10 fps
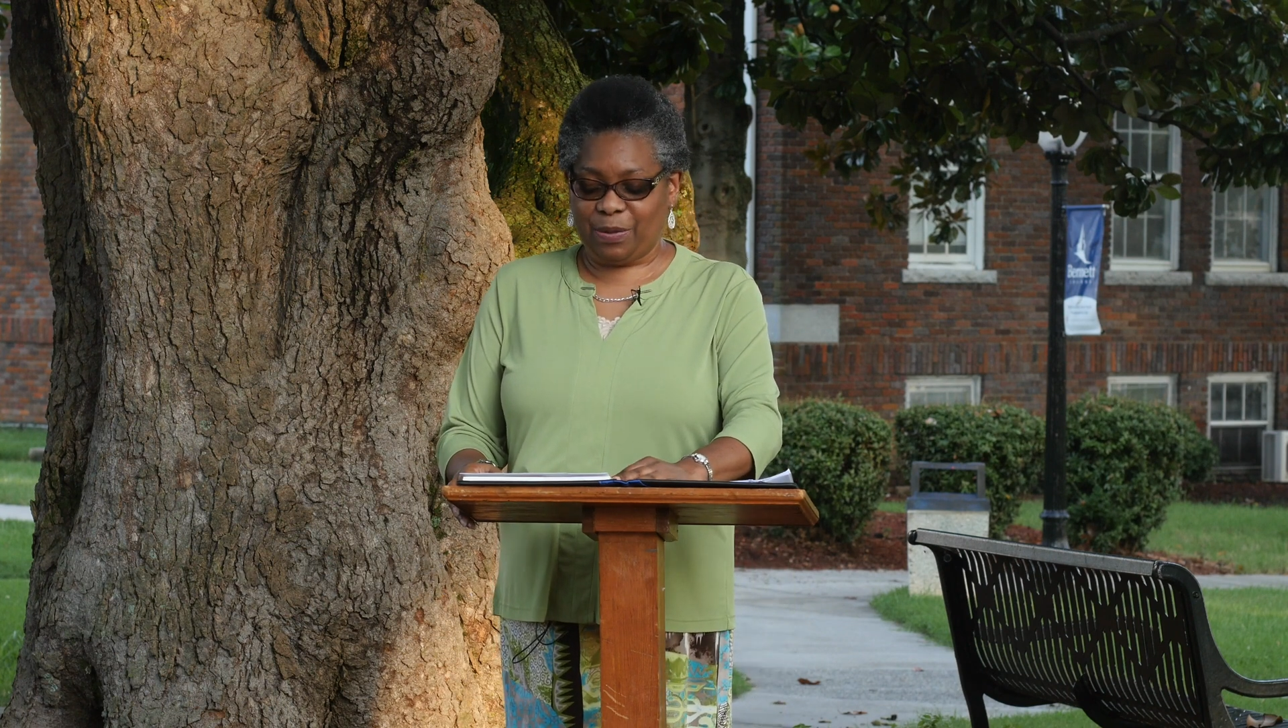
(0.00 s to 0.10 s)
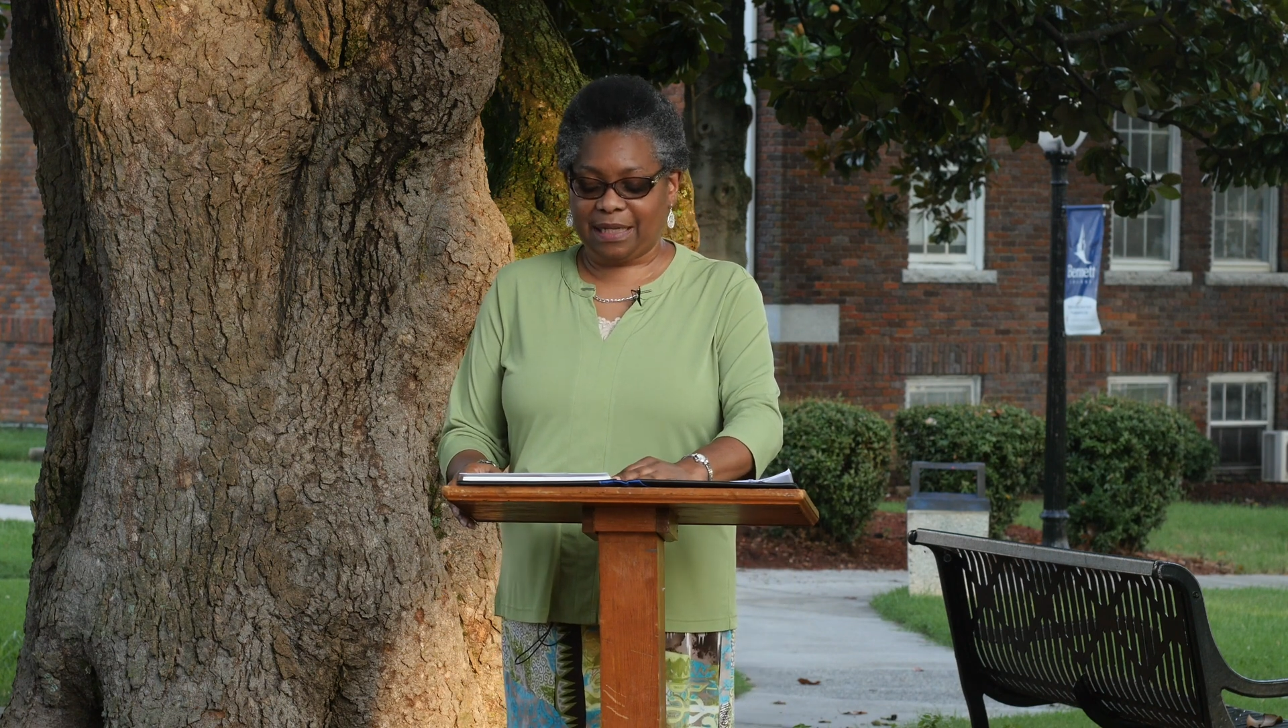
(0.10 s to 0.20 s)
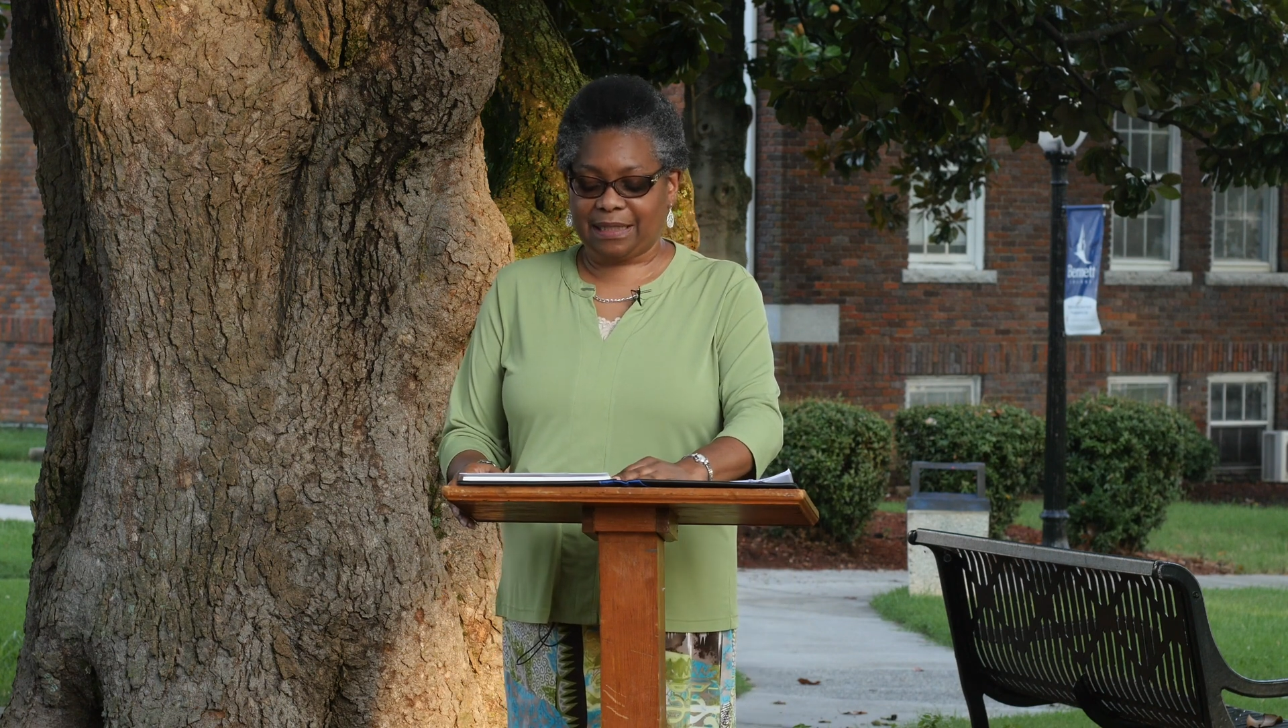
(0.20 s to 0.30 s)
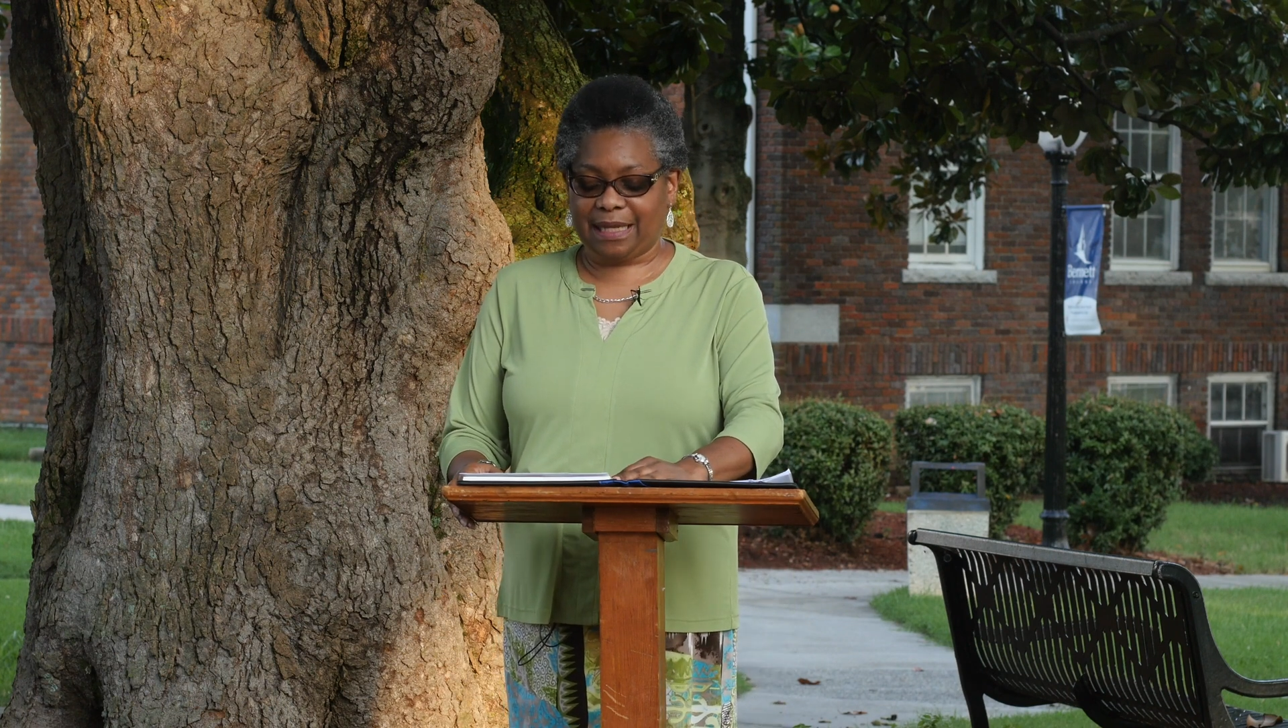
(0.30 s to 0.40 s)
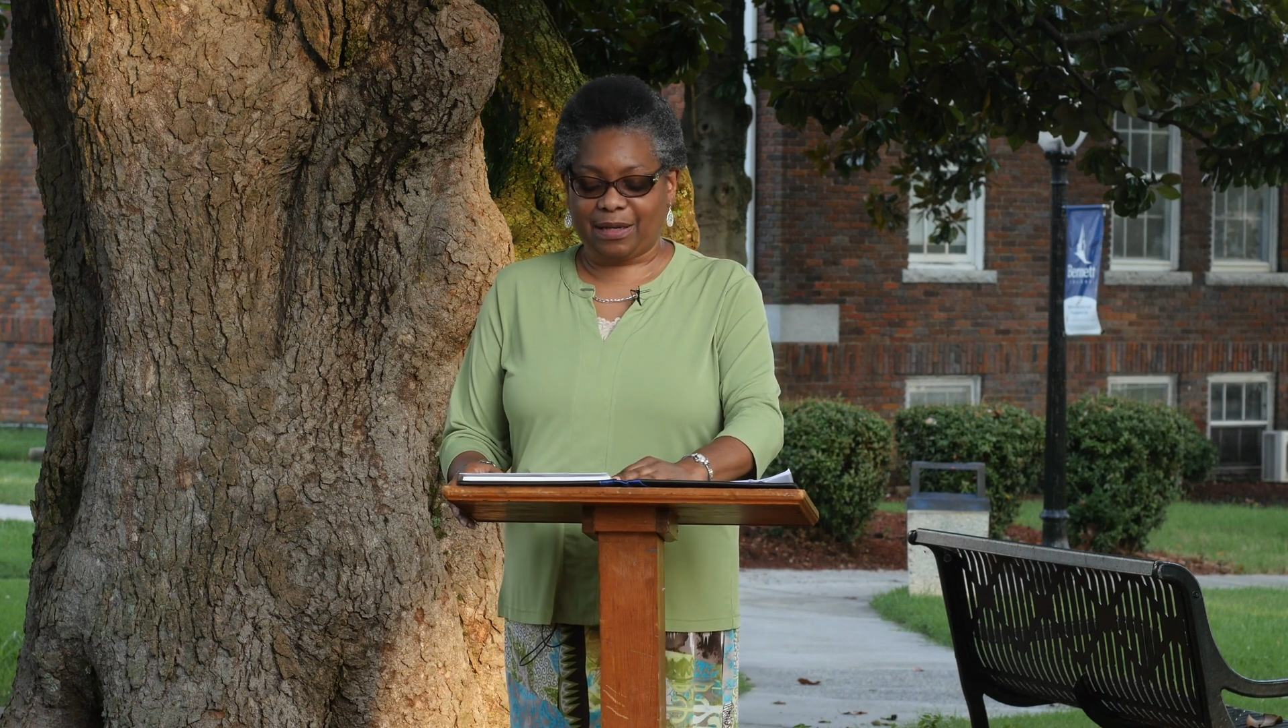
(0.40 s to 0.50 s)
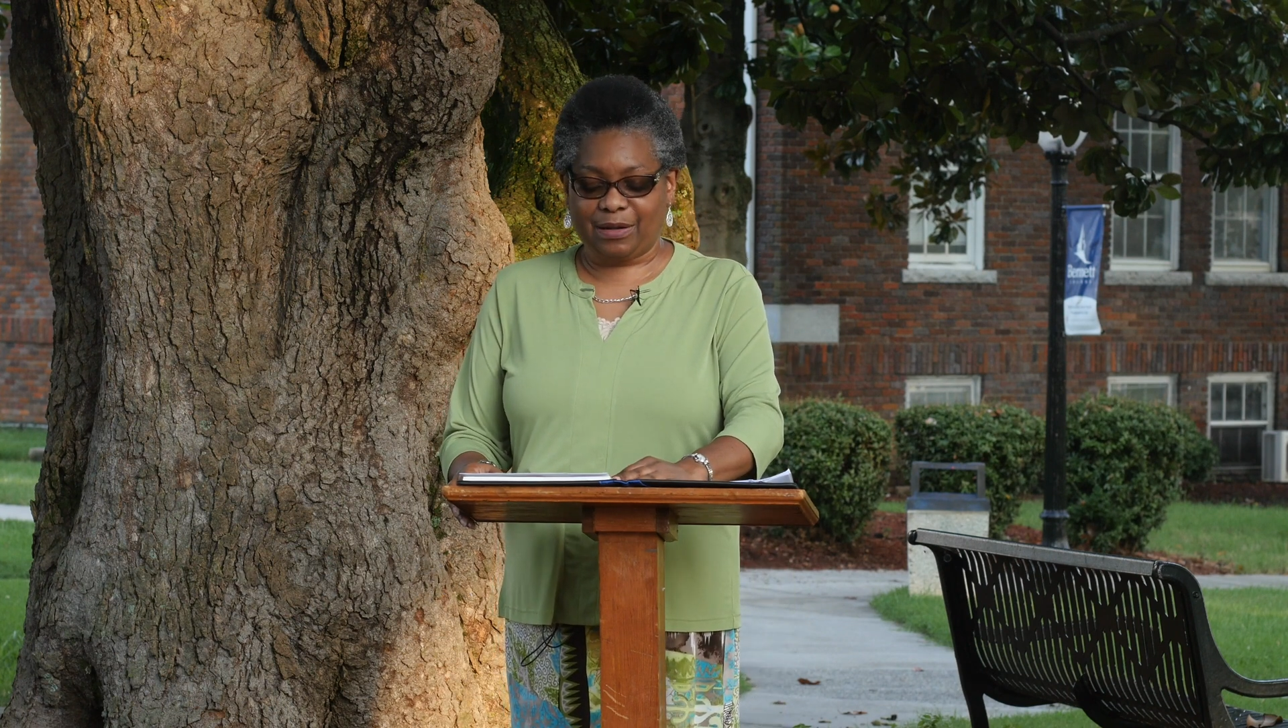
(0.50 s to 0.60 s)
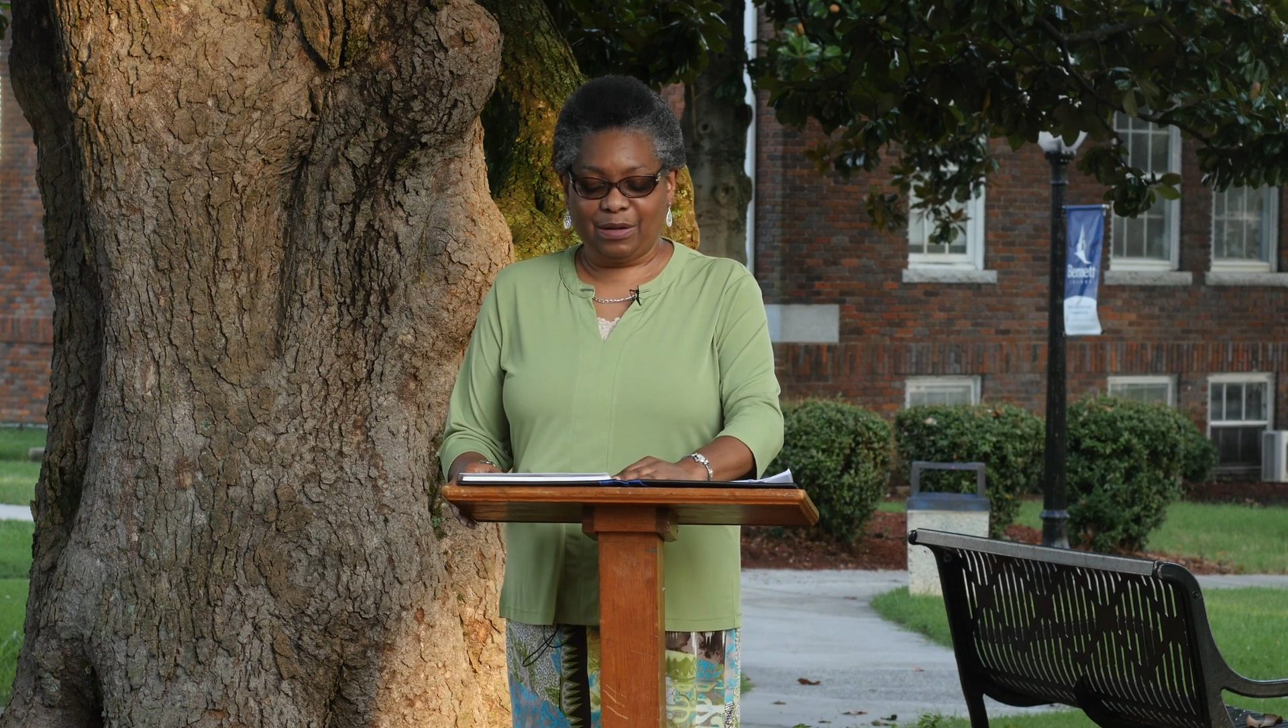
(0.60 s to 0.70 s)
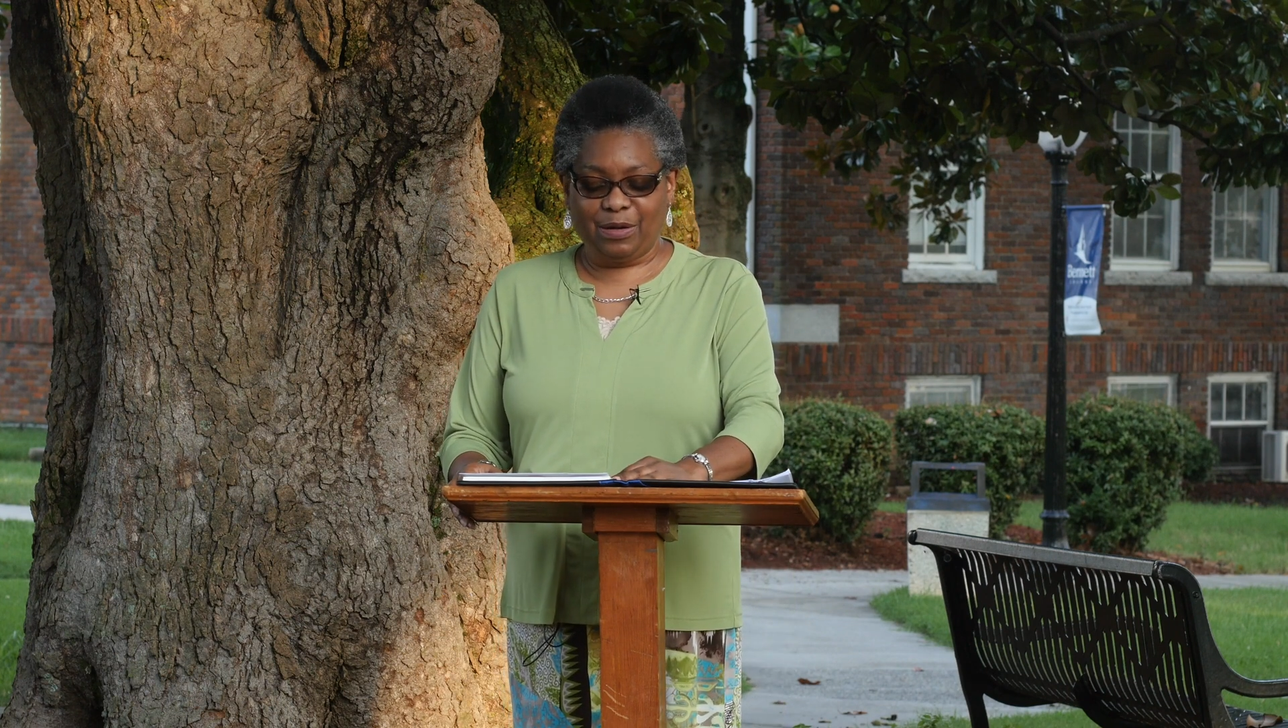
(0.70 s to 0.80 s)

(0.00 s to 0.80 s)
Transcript: picnic